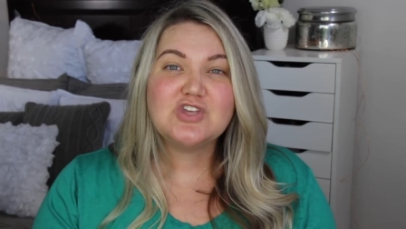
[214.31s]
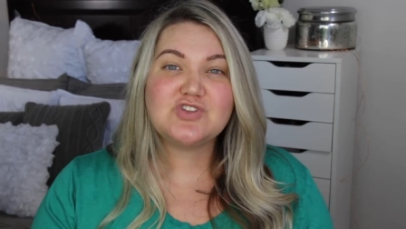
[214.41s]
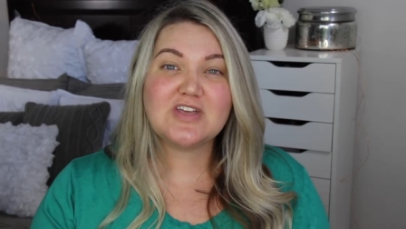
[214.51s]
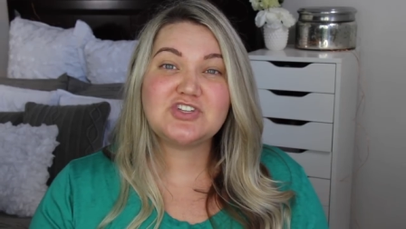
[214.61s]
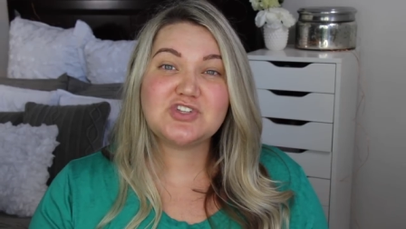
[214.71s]

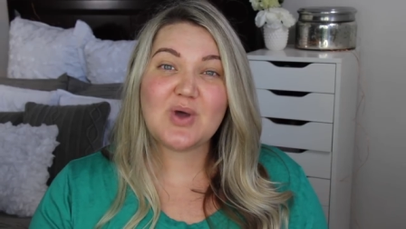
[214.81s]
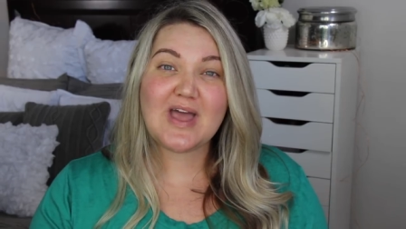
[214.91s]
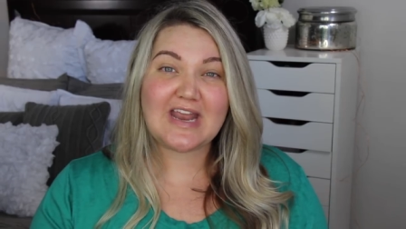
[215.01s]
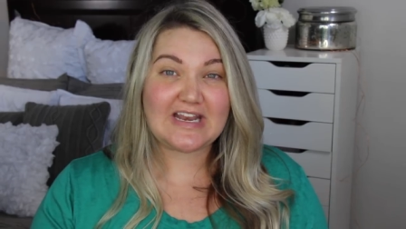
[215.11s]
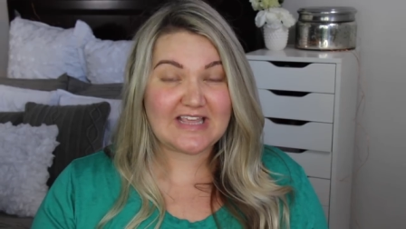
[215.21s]
so let's just go
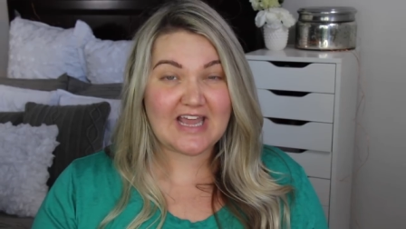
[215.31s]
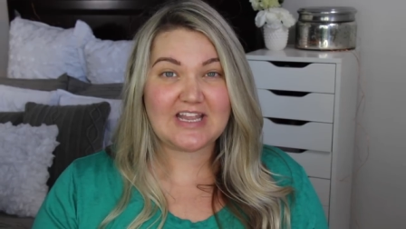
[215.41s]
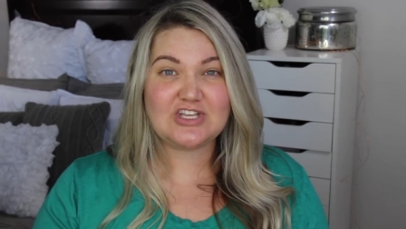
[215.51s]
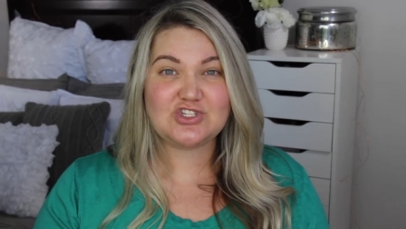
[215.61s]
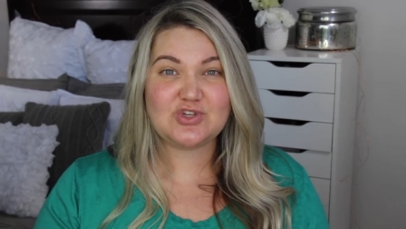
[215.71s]
ahead and
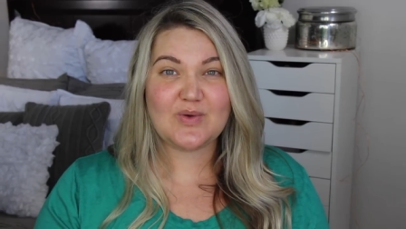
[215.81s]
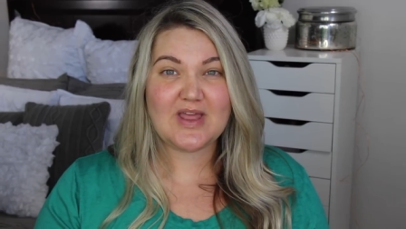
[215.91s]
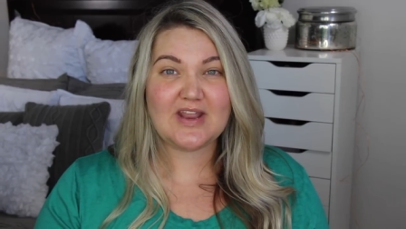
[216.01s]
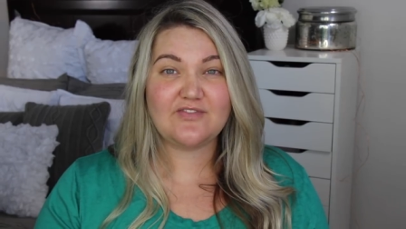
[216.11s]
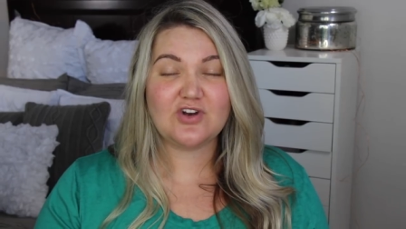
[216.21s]
get into
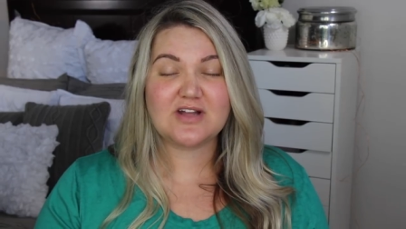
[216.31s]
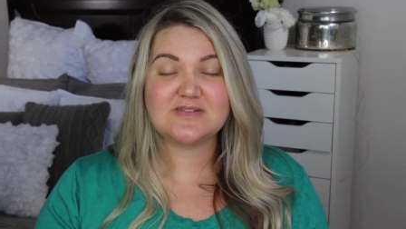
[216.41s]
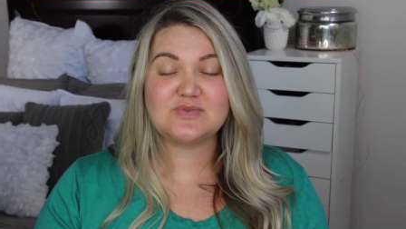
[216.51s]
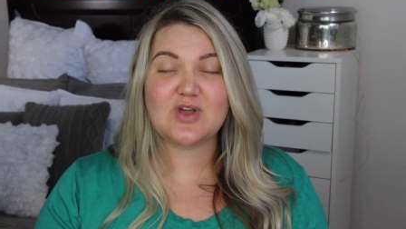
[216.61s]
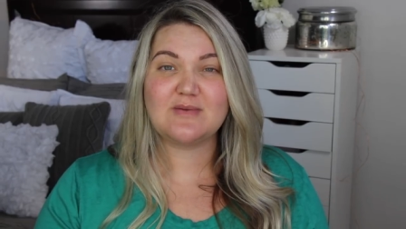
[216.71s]
it if you're not
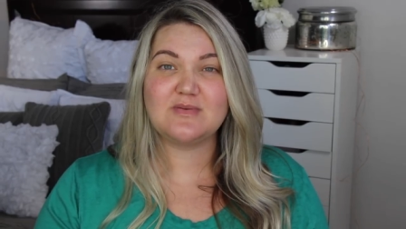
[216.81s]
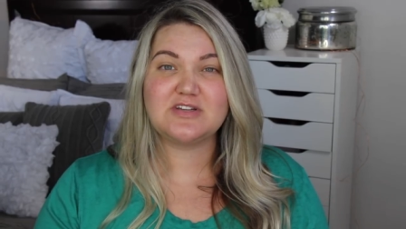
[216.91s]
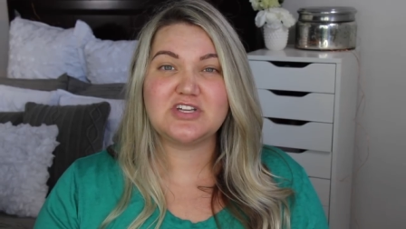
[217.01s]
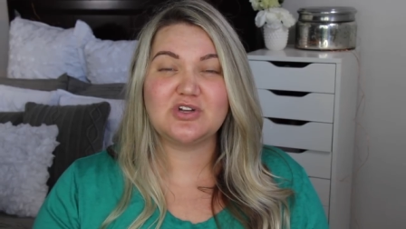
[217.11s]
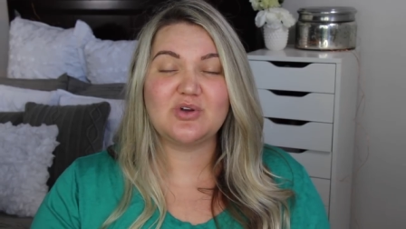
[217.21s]
subscribed to
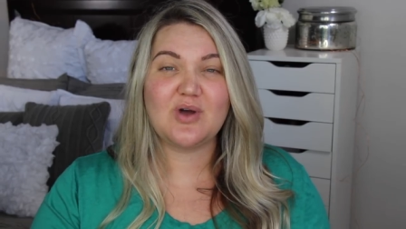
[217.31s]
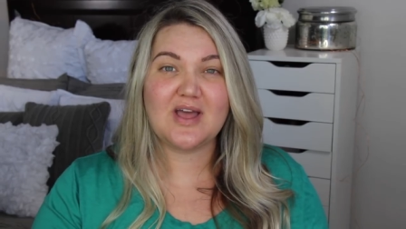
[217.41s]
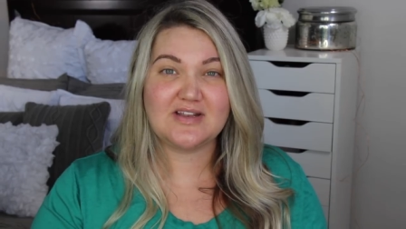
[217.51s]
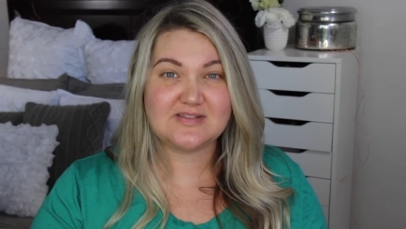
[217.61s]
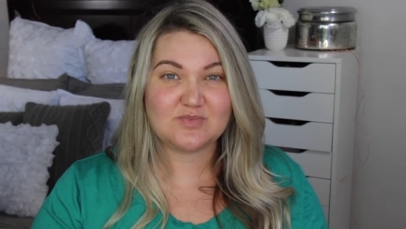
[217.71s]
my channel go
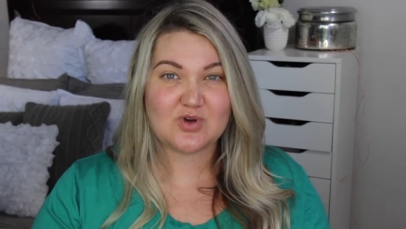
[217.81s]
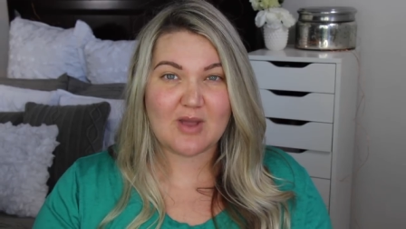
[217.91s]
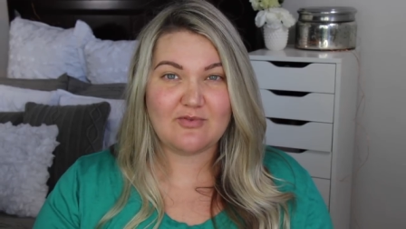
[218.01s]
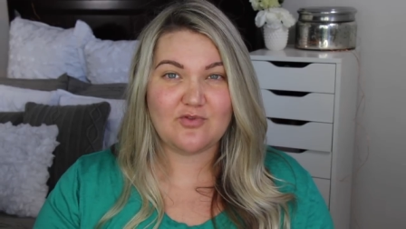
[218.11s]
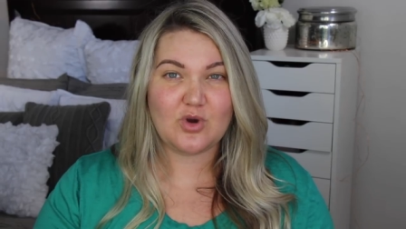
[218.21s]
ahead and
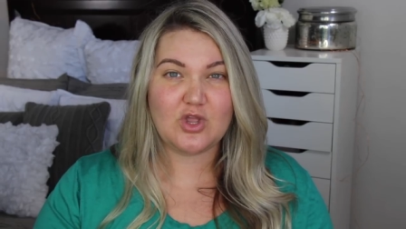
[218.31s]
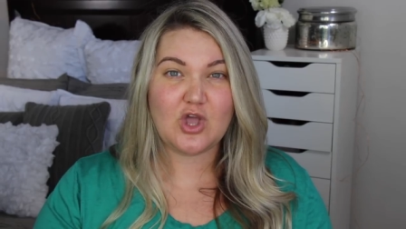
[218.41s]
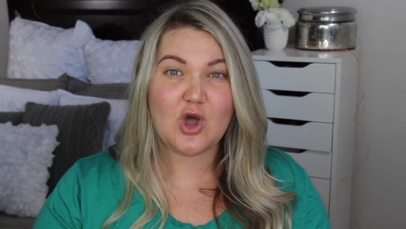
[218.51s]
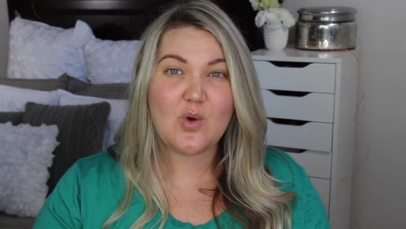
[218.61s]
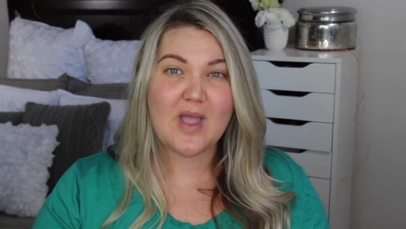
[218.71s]
subscribe before you
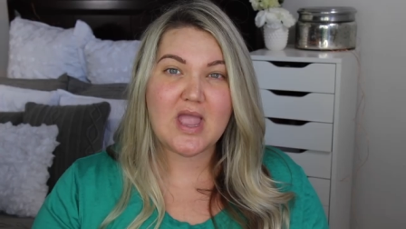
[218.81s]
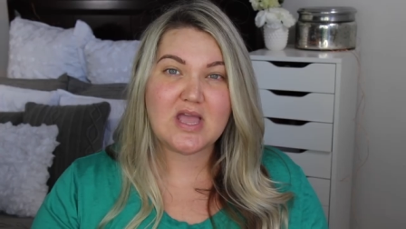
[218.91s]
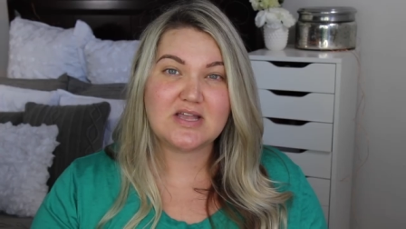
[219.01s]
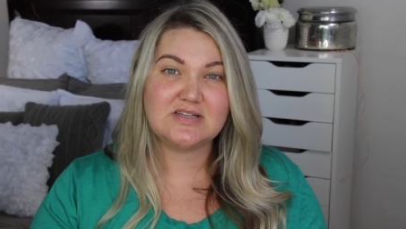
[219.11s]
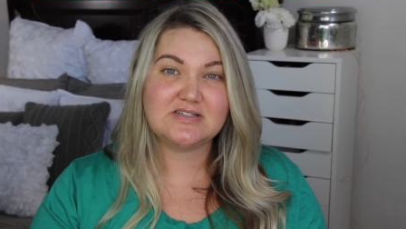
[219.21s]
go
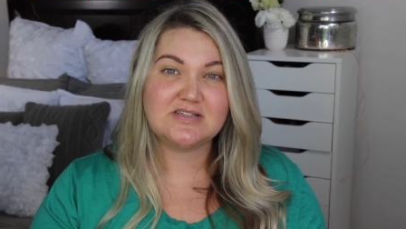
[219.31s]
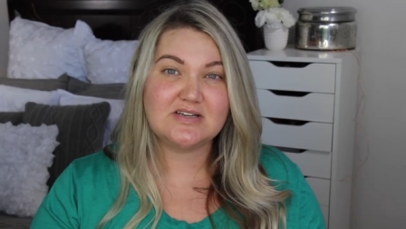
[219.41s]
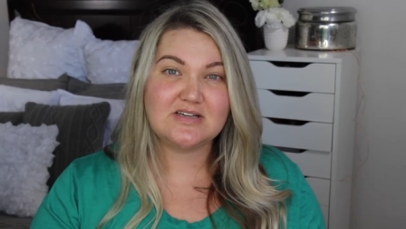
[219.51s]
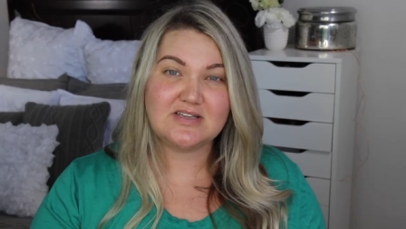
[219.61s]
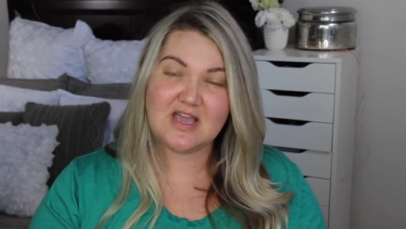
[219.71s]
and
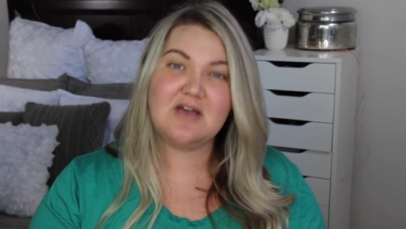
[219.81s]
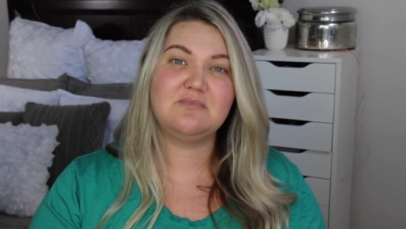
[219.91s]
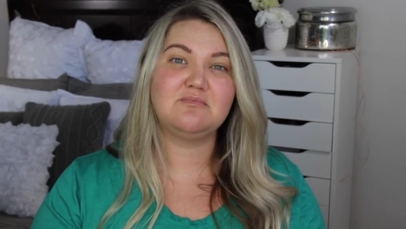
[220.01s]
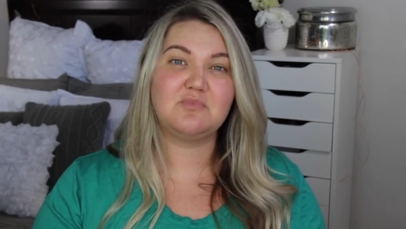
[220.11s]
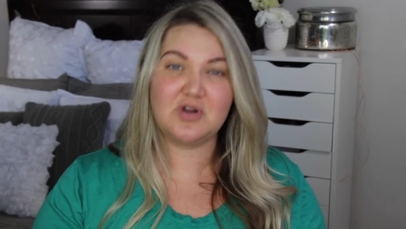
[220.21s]
yeah
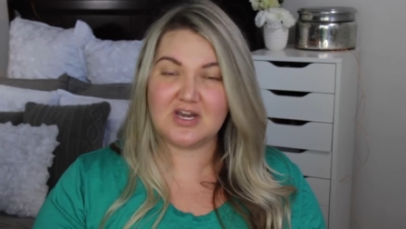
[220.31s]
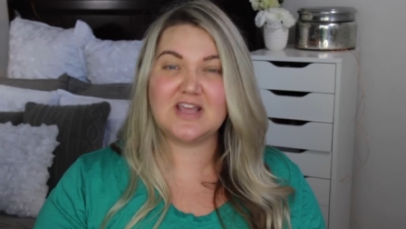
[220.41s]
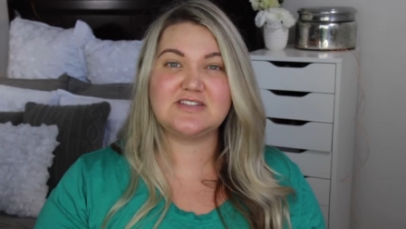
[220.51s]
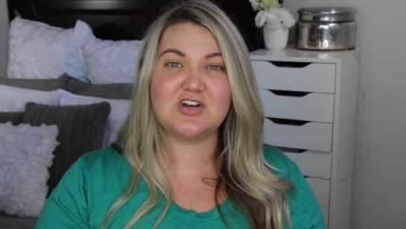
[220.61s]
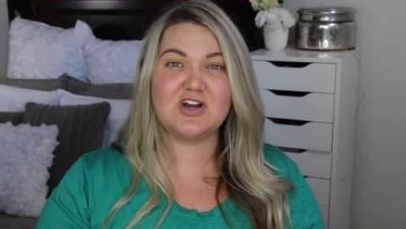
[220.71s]
we're gonna
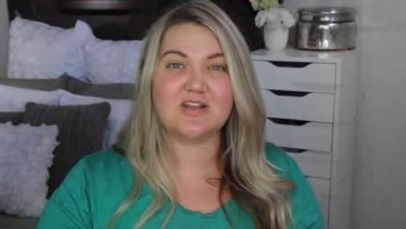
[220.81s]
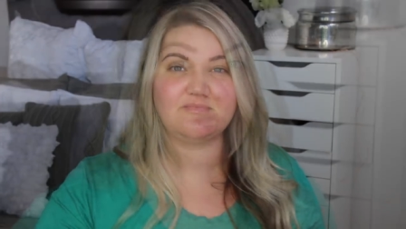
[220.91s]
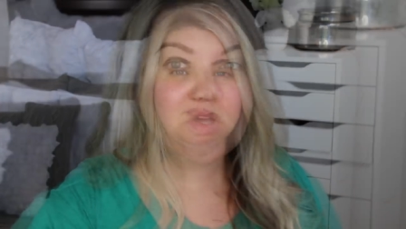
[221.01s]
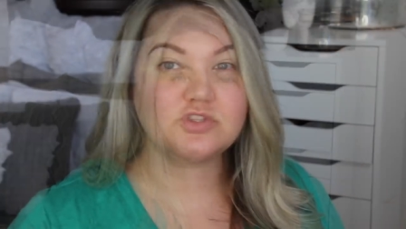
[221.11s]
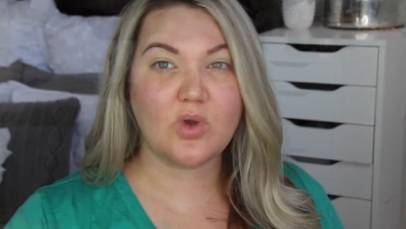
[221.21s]
get started
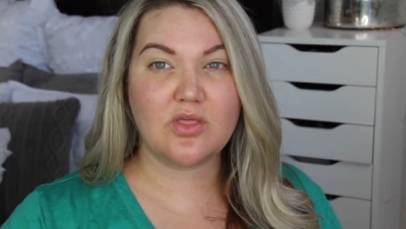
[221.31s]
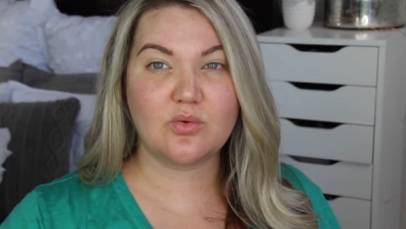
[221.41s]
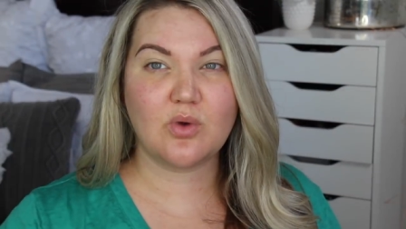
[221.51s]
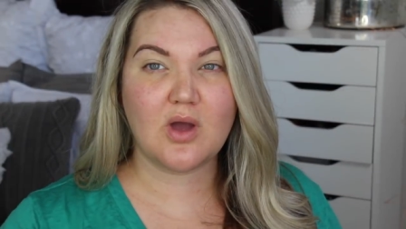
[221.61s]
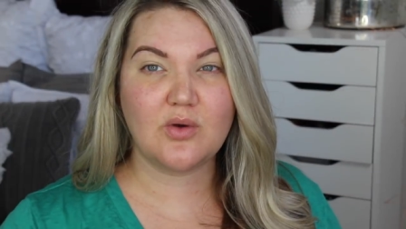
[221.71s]
so I
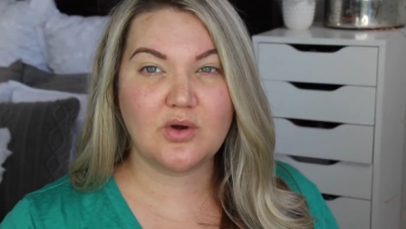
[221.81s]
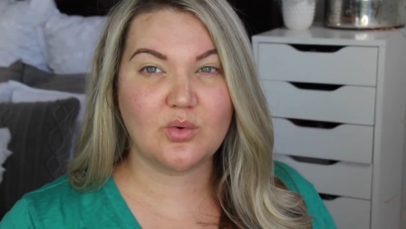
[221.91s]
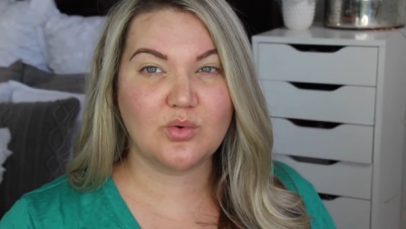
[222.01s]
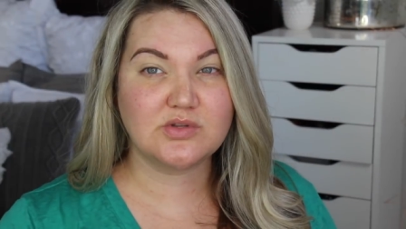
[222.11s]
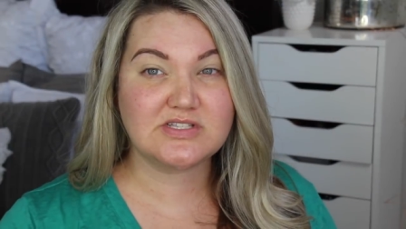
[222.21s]
threw out an
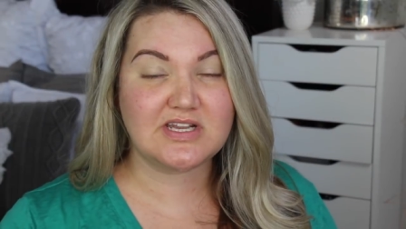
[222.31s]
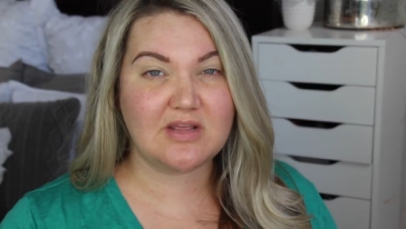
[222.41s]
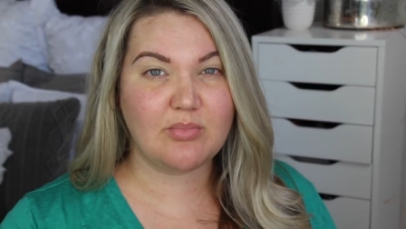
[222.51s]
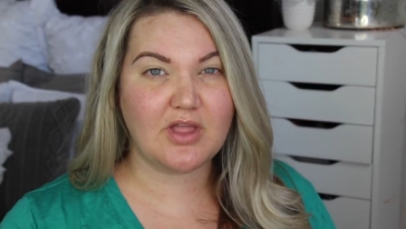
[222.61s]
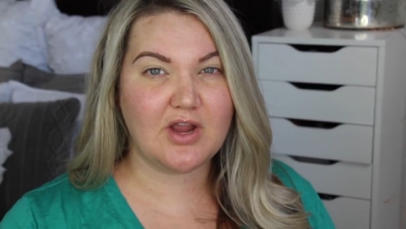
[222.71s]
old
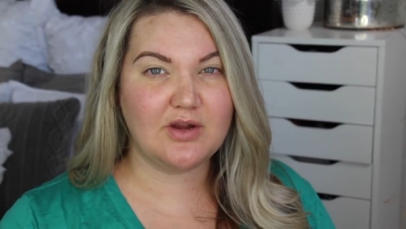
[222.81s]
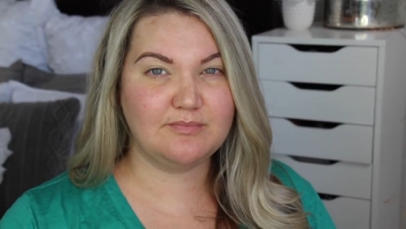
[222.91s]
CD player